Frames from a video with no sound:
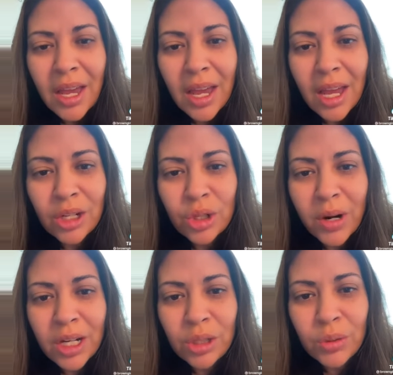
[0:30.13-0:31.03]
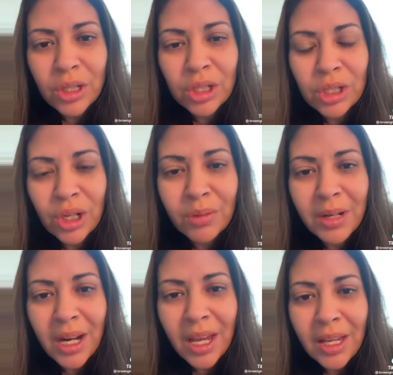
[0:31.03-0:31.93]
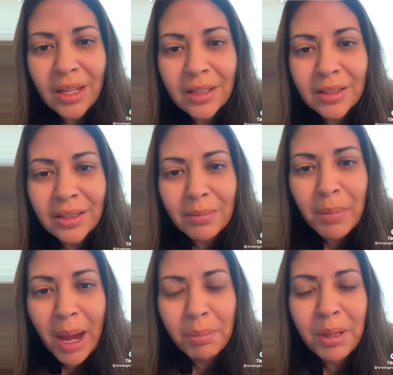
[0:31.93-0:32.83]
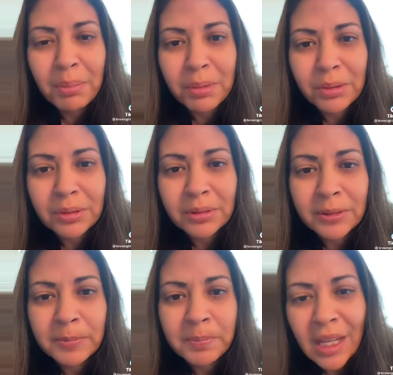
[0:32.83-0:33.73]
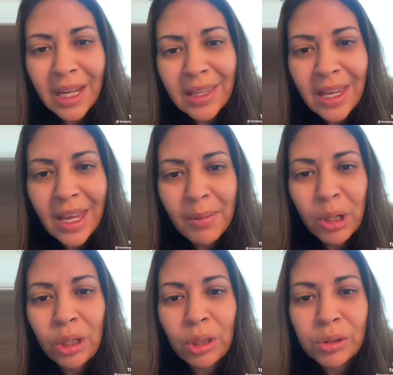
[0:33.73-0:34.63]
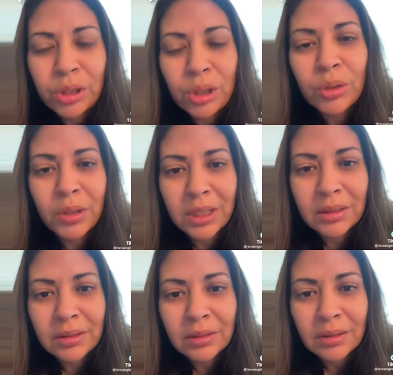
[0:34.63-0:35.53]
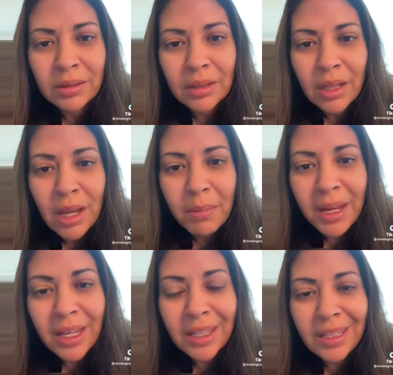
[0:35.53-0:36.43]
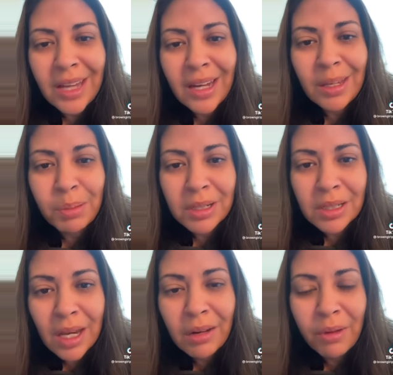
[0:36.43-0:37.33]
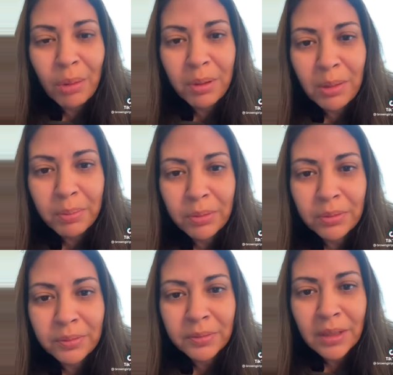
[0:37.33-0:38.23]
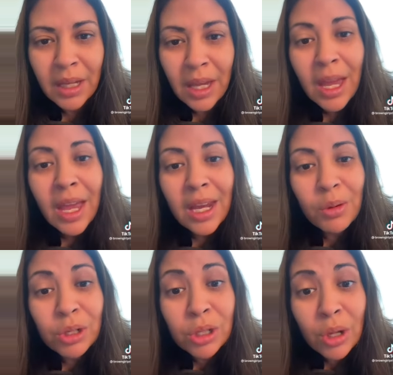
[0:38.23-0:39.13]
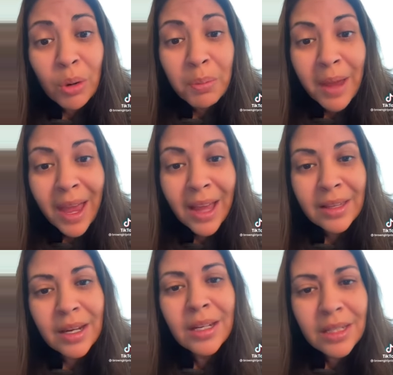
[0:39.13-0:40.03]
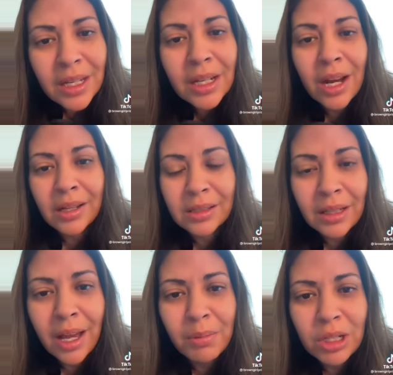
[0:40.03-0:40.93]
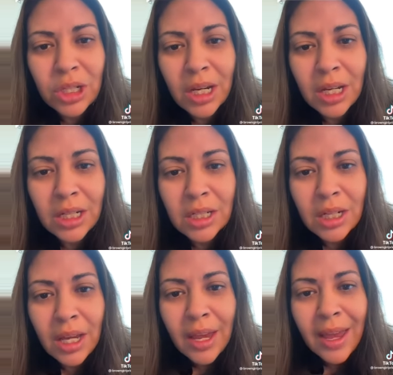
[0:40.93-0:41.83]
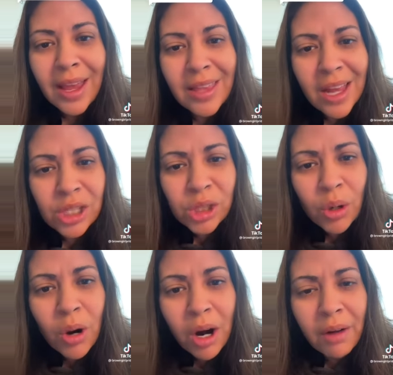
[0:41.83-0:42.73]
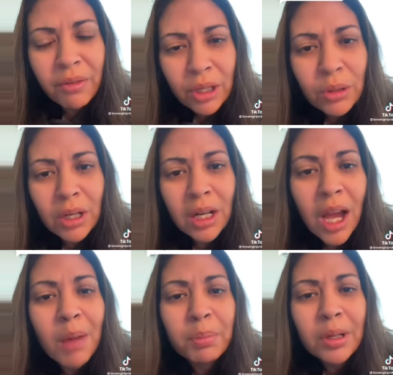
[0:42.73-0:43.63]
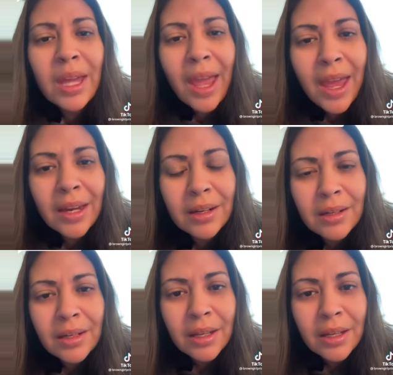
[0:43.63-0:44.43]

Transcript: and tried to exterminate my people. And they came close to it by killing 90% of our people. And it was so bad that it did cause climate change. And that's so hard for you to comprehend